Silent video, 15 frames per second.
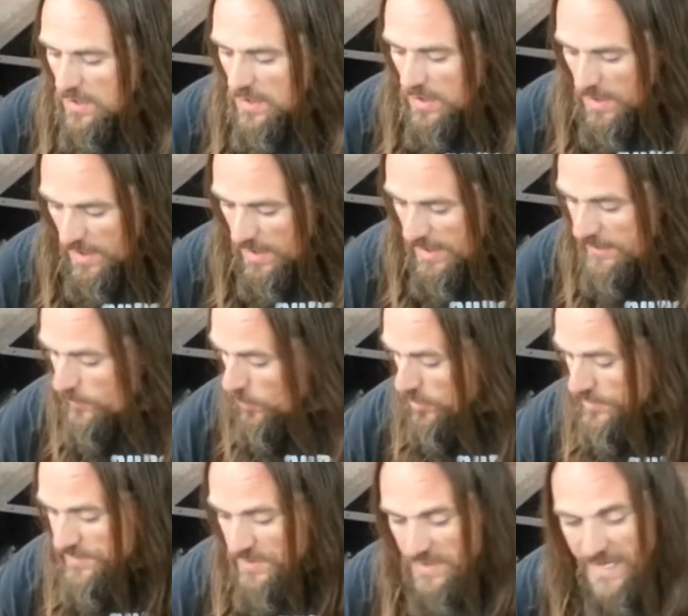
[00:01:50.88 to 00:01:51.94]
I
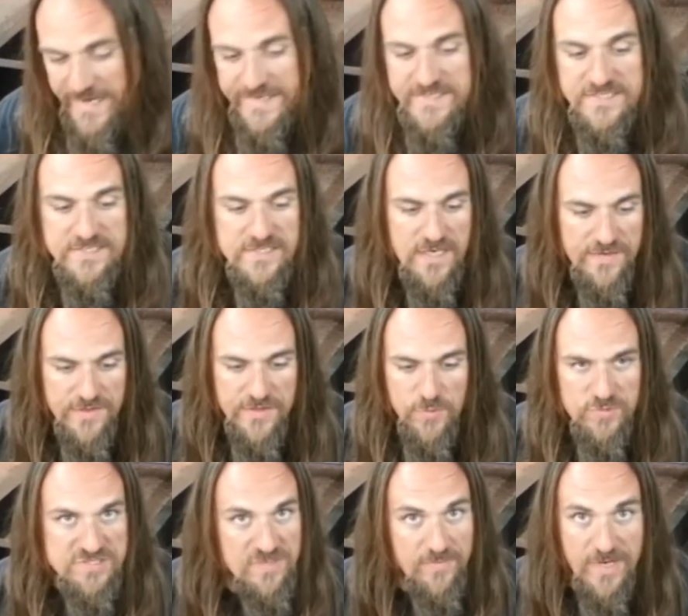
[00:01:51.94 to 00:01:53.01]
ordered the lights, and then there
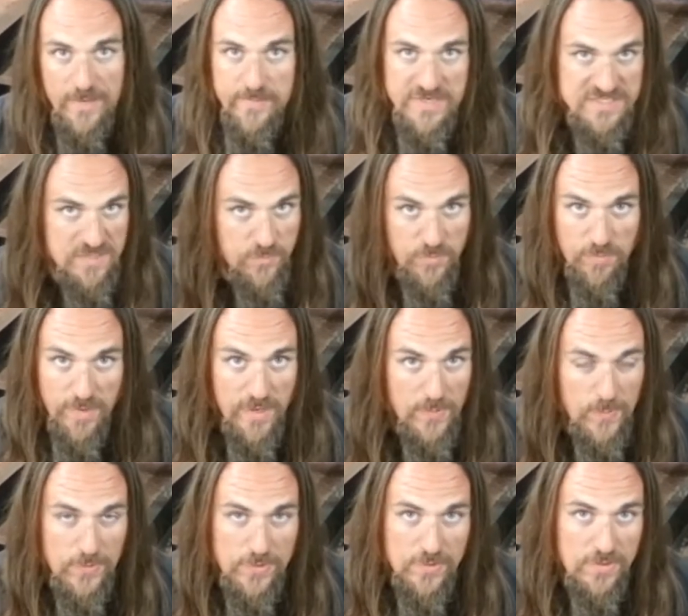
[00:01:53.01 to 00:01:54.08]
was some kind of mix-up with my
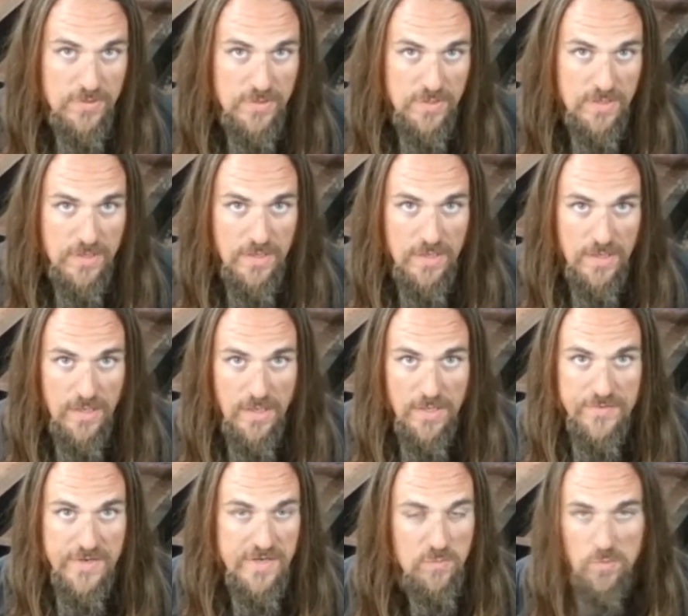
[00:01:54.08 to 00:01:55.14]
order.
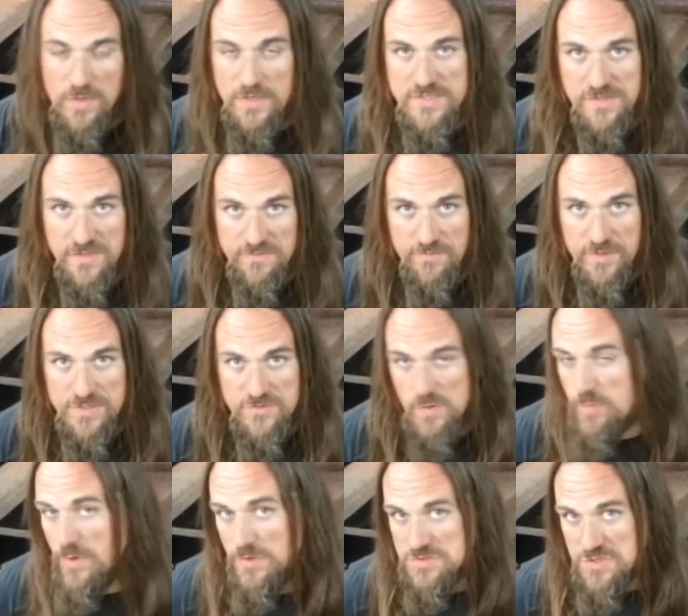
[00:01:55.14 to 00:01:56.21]
They didn't want to deliver it to a
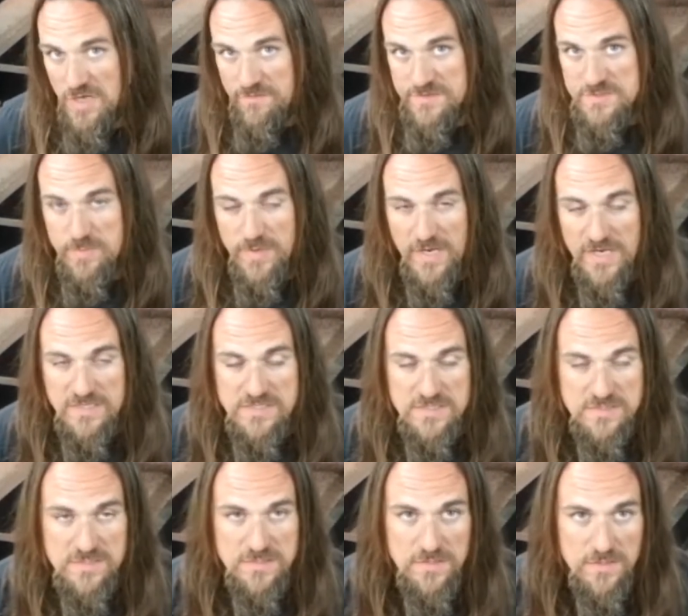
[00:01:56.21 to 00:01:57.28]
post office
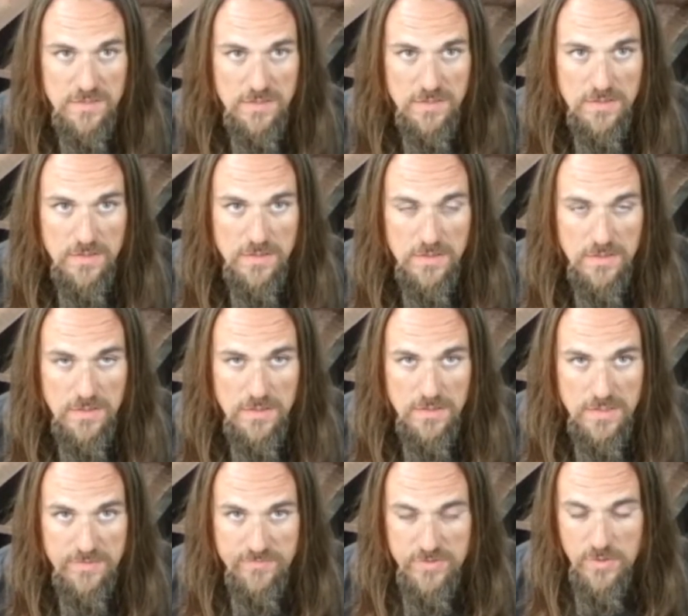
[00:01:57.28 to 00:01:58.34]
box,
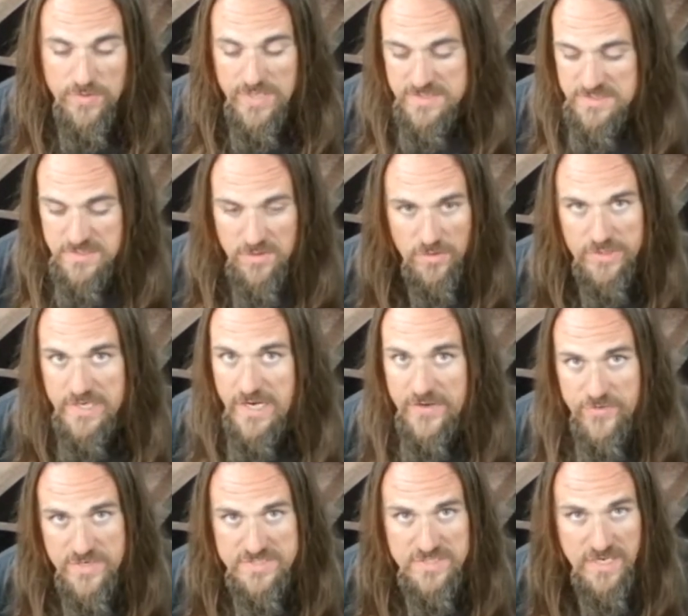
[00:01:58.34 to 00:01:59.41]
even though that's the only
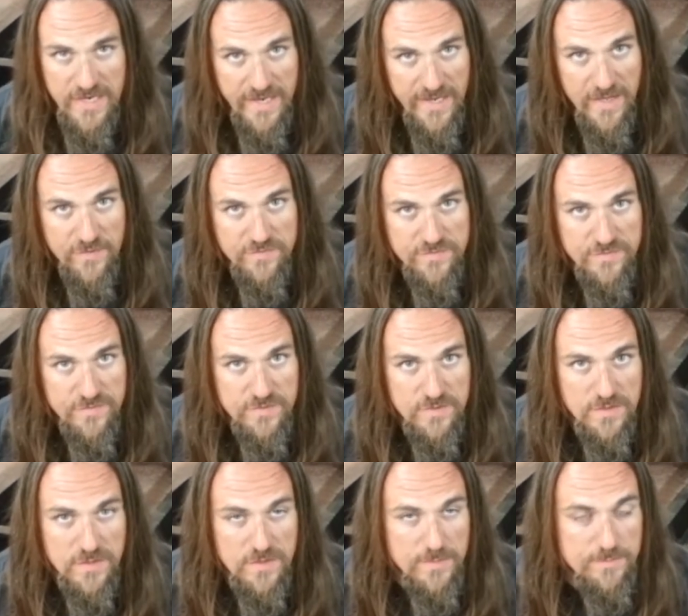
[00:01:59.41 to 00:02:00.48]
address I have.
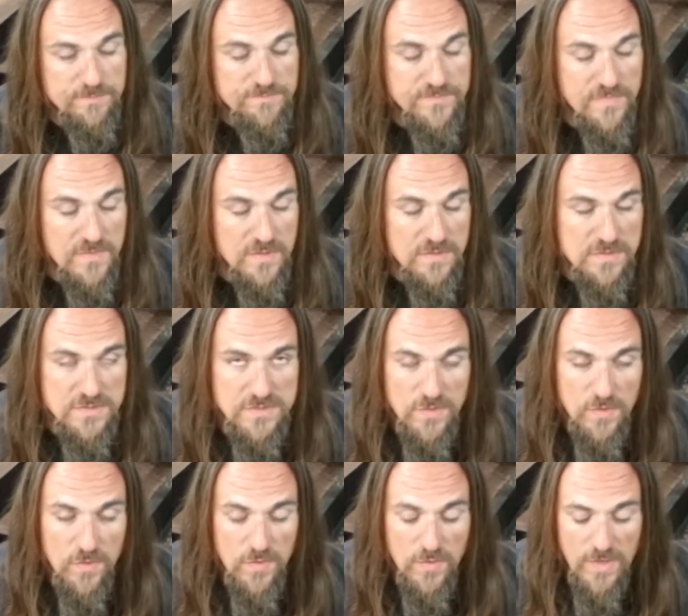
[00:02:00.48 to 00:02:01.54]

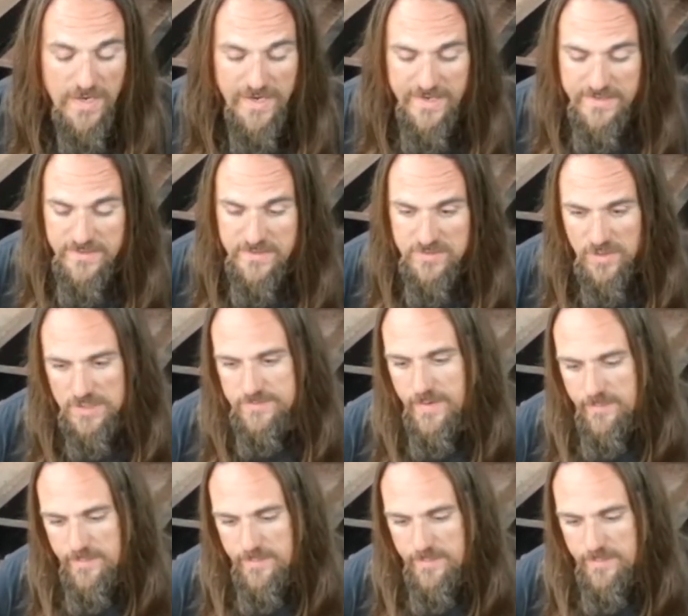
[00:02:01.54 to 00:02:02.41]
So I had to talk to my